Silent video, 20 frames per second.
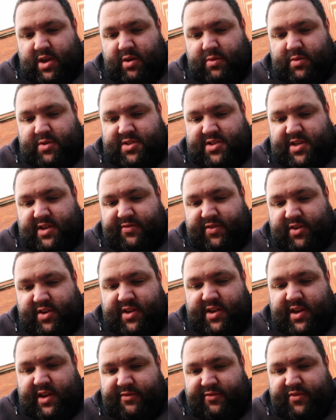want to see if I
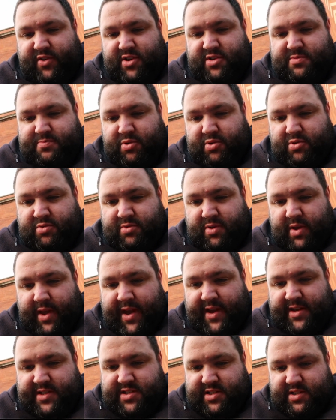can get a first ball
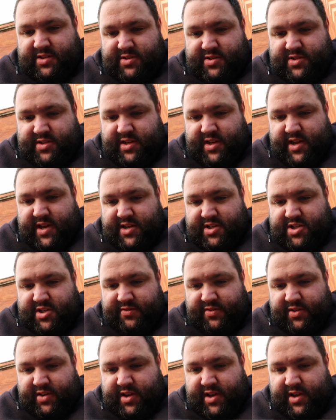excellent catch
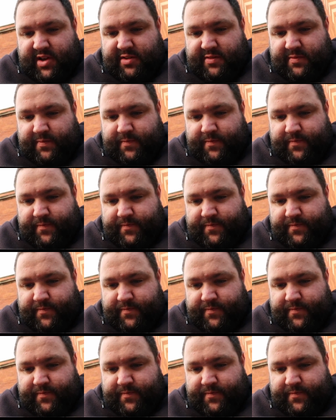if I can.